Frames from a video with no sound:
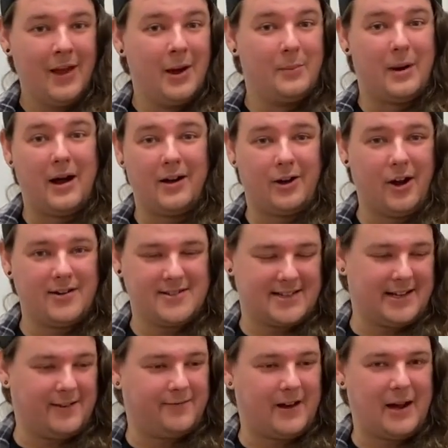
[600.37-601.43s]
But I'll
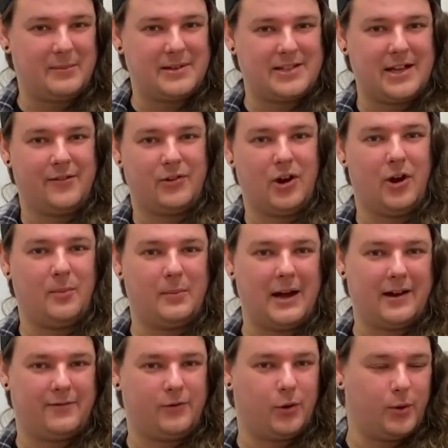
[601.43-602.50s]
constantly find myself going
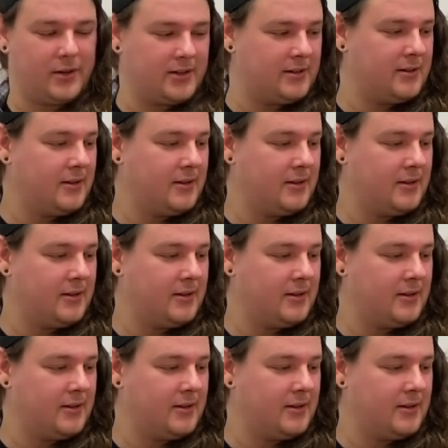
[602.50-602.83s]
back forward